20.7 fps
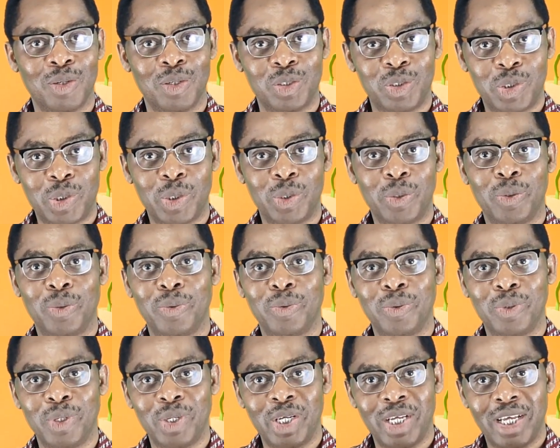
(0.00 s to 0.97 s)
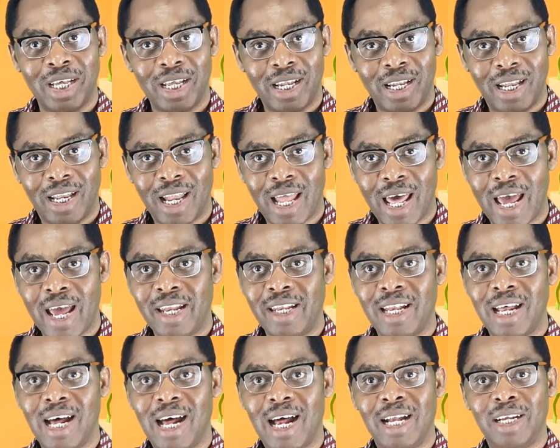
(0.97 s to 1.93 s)
Two,
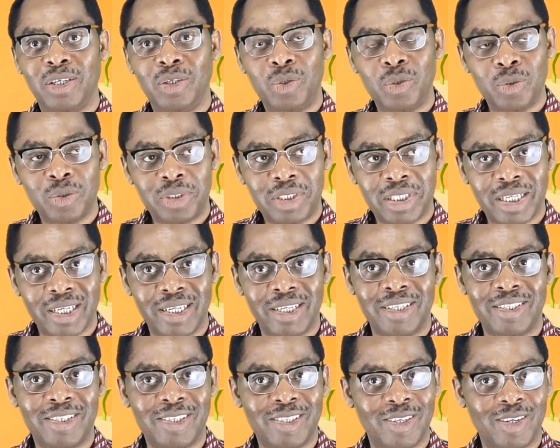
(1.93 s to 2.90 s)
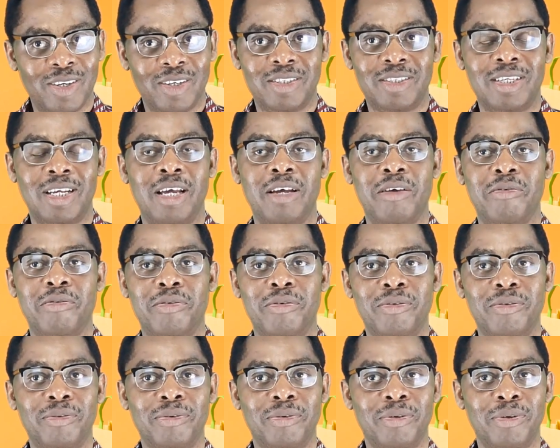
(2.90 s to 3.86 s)
learn and do things yourself.
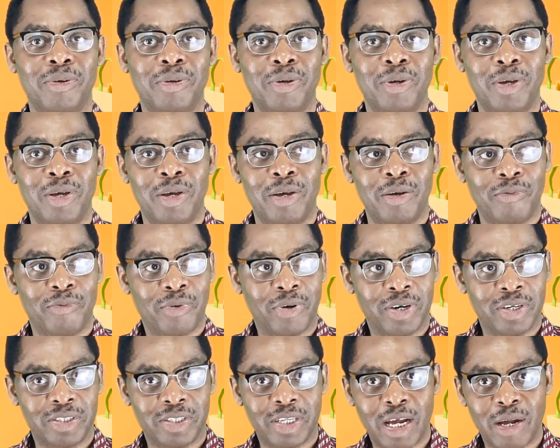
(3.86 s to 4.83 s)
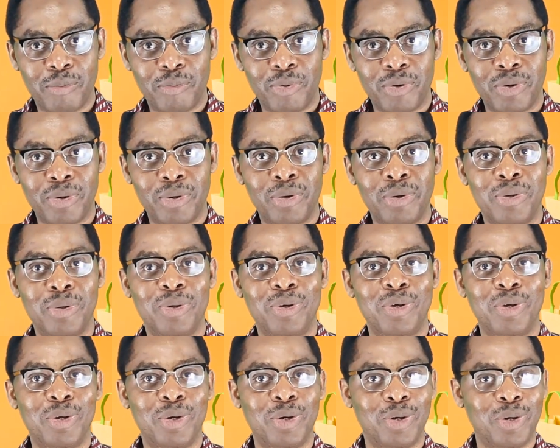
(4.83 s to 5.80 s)
For example,
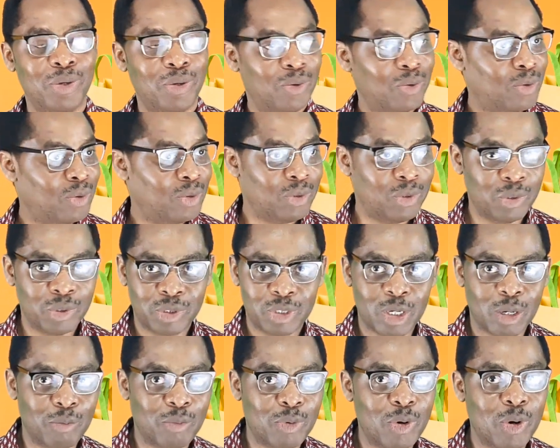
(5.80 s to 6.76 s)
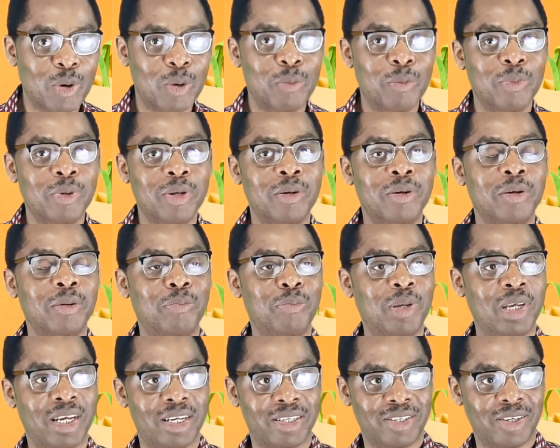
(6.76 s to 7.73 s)
you could do some home
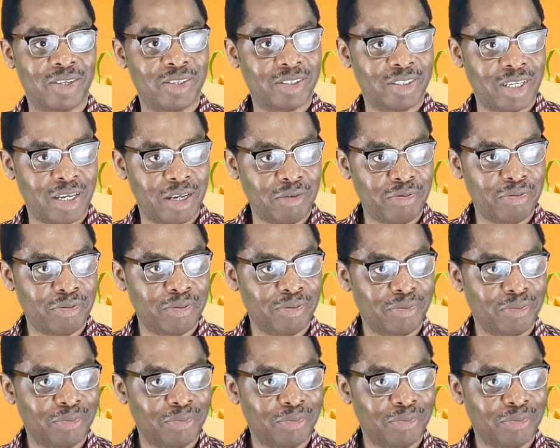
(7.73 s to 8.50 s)
repairs yourself.